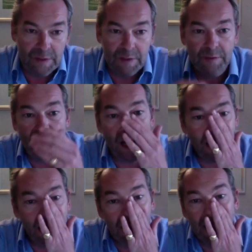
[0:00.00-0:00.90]

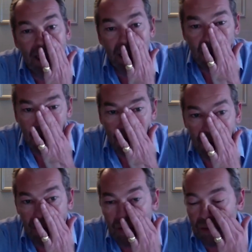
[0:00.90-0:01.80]
Defining how
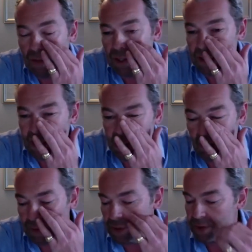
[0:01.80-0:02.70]
your organization
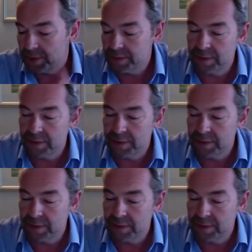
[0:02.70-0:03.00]
wants to